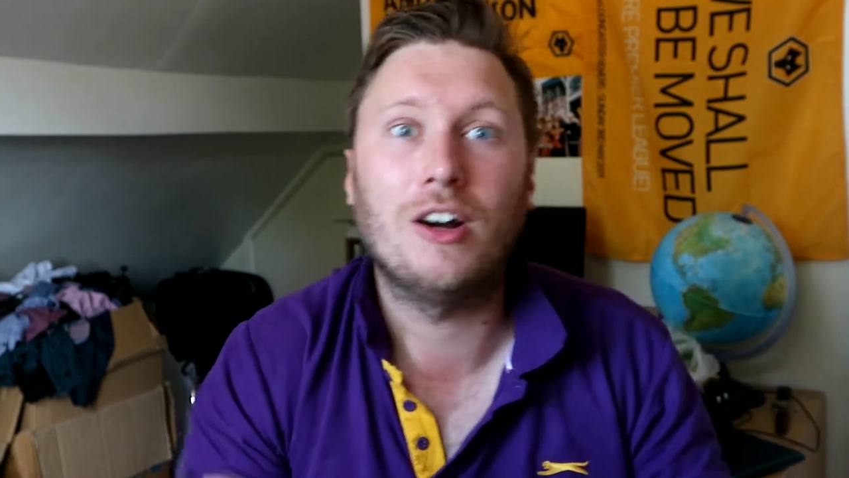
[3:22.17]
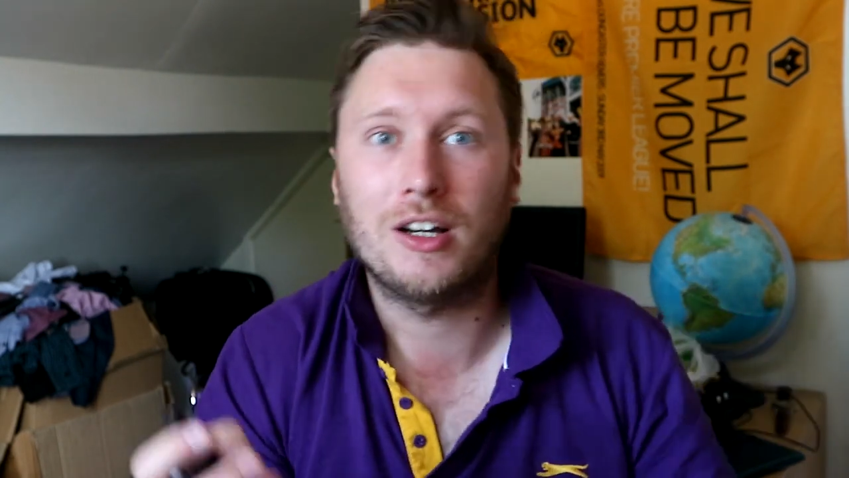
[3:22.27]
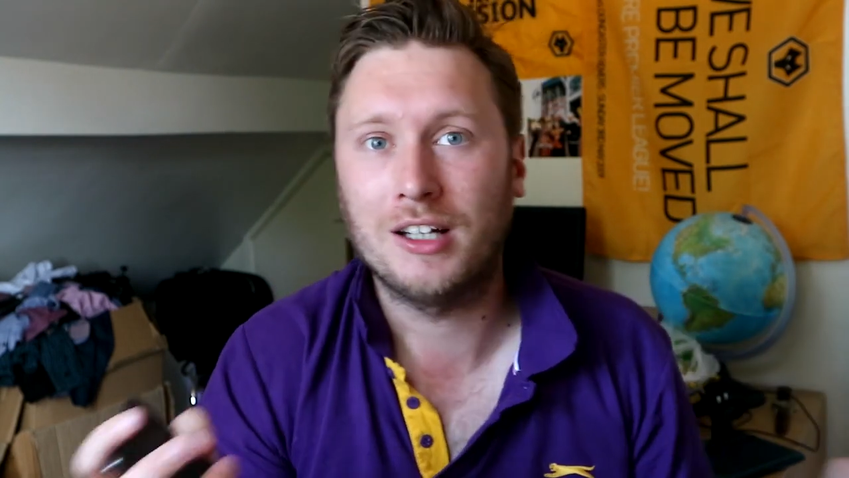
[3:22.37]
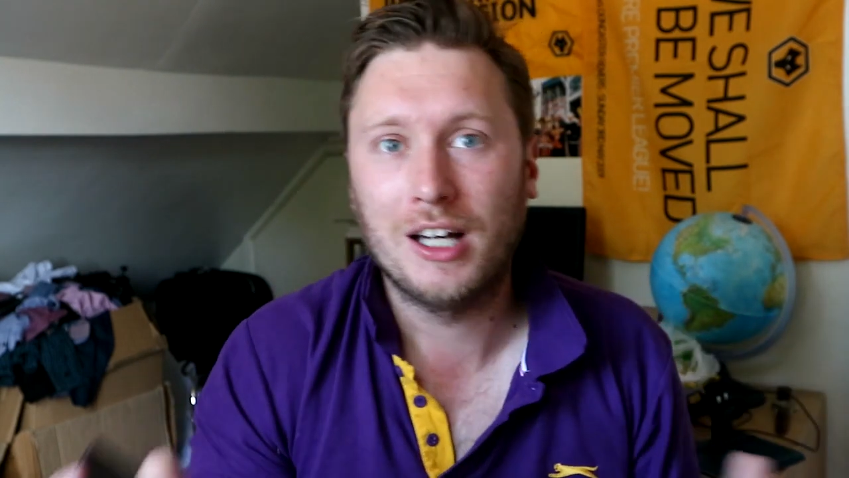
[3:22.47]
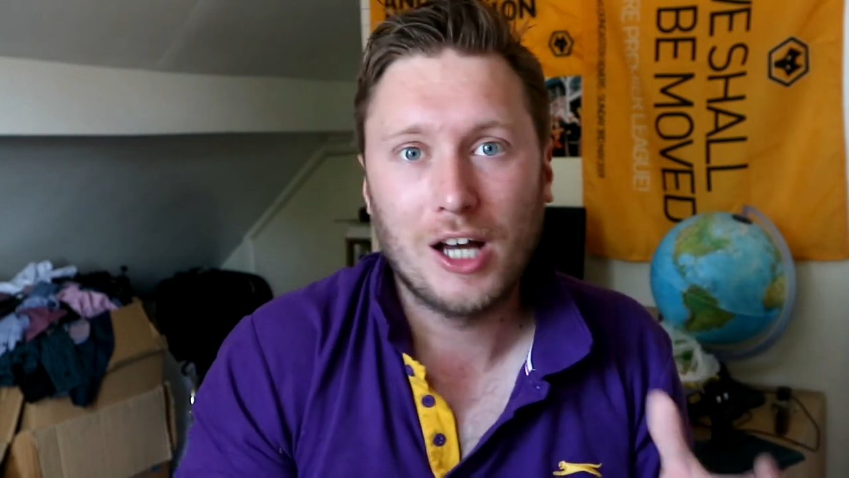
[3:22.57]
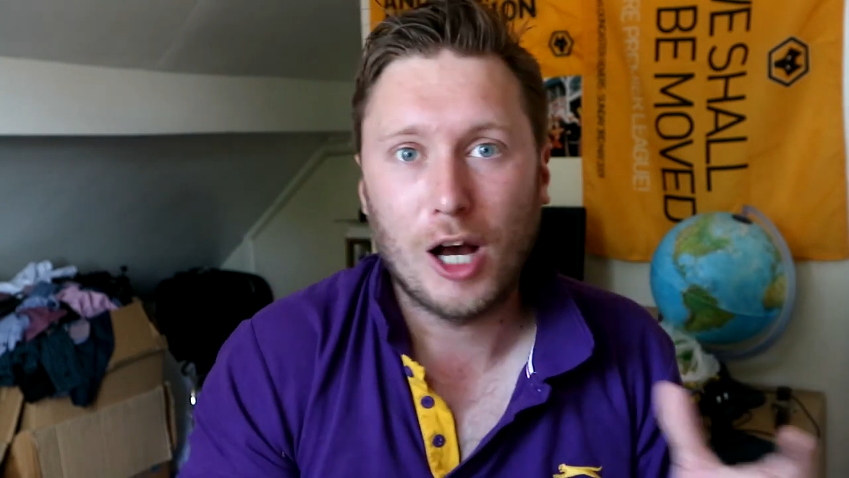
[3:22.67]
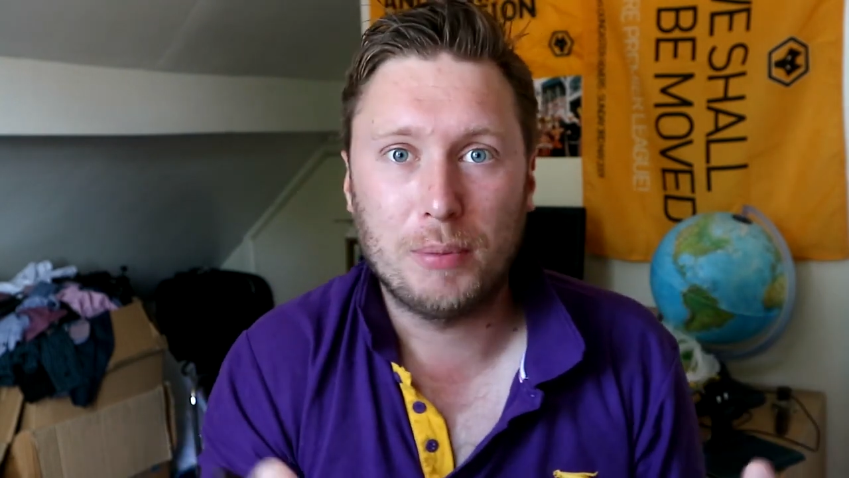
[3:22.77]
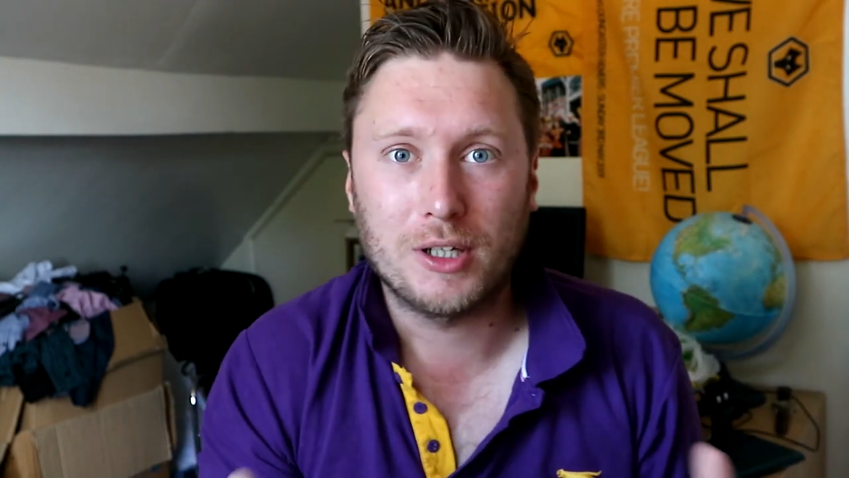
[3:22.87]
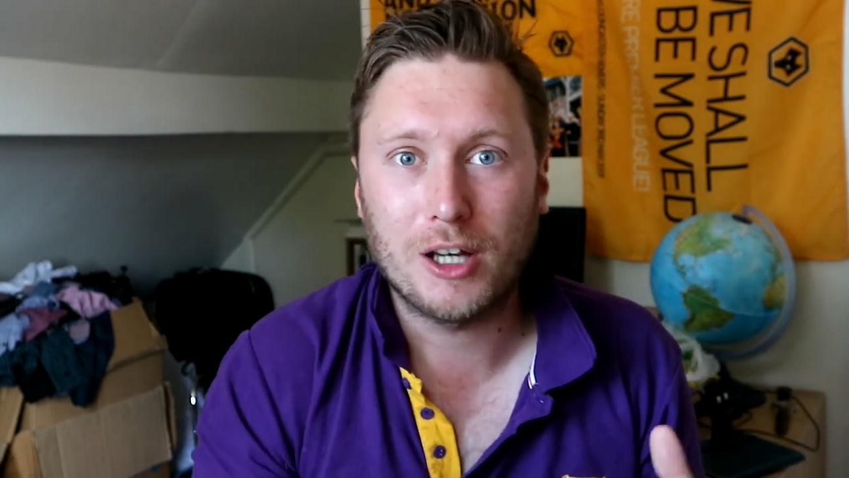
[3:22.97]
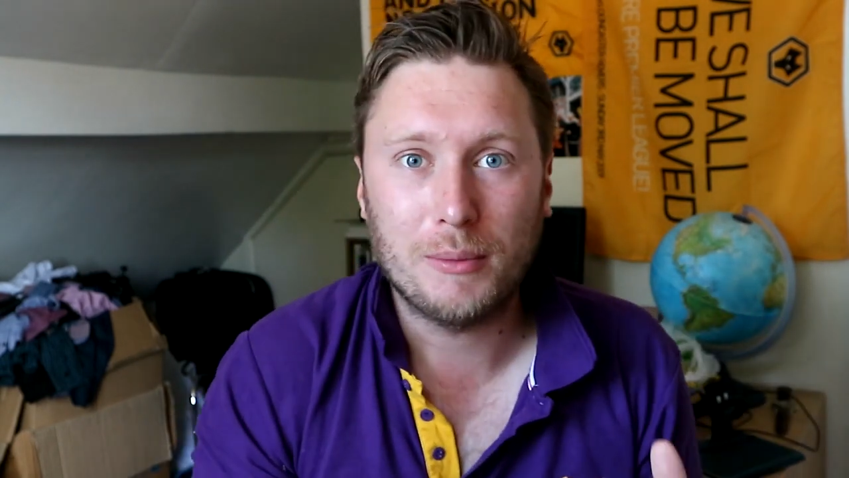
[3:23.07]
young,
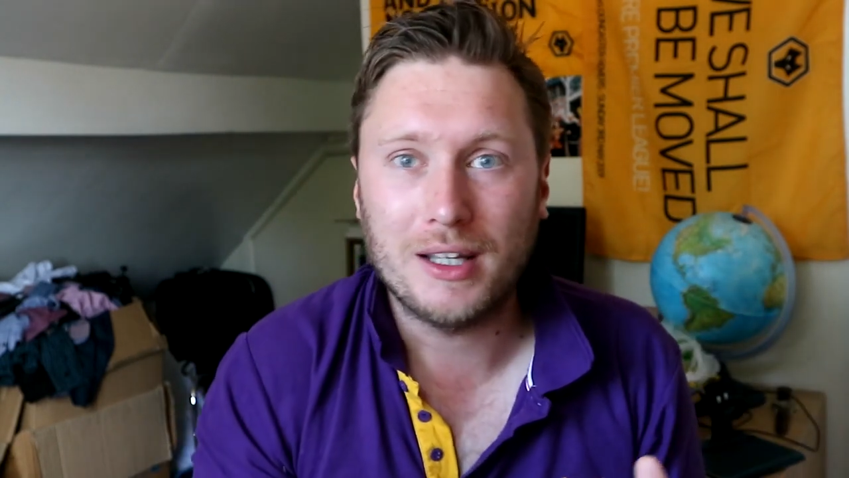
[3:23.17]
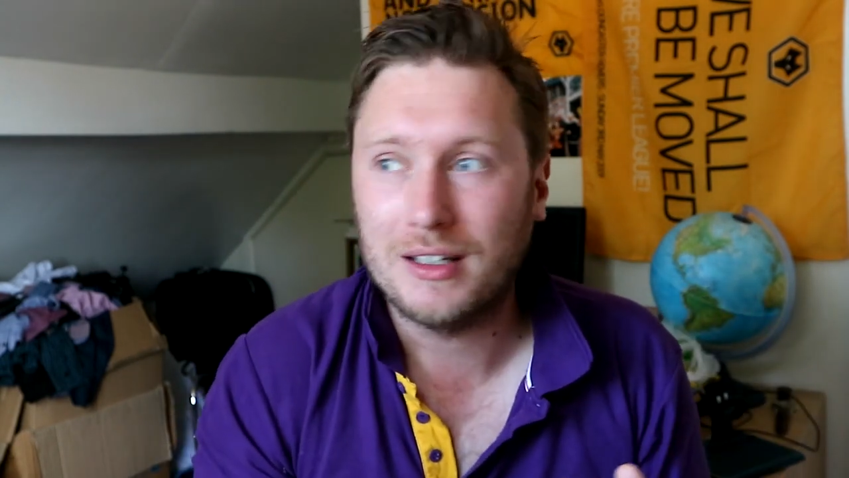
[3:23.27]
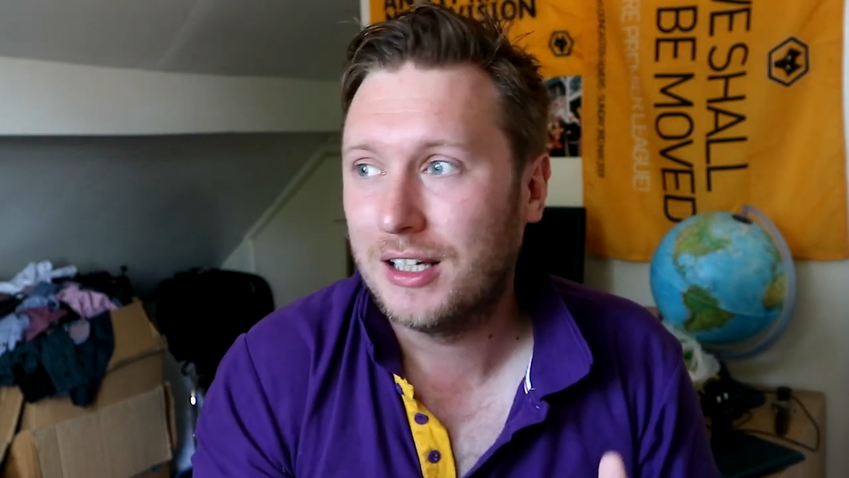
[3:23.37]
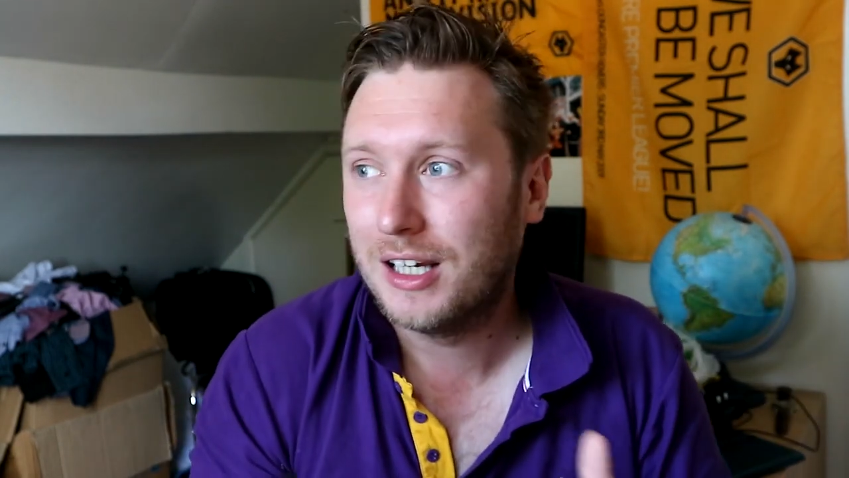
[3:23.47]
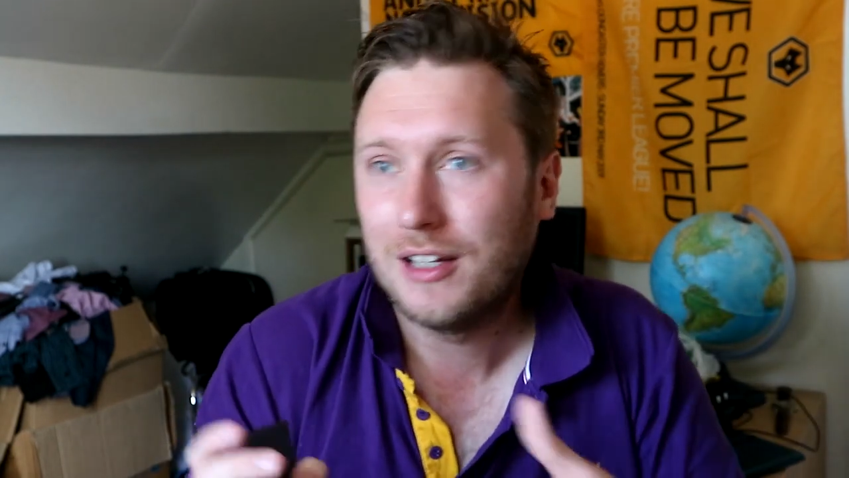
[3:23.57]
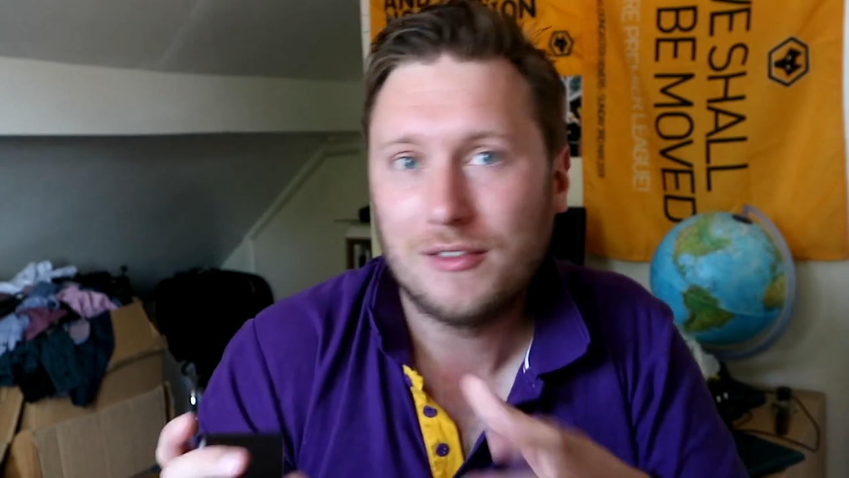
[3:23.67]
up-and-coming,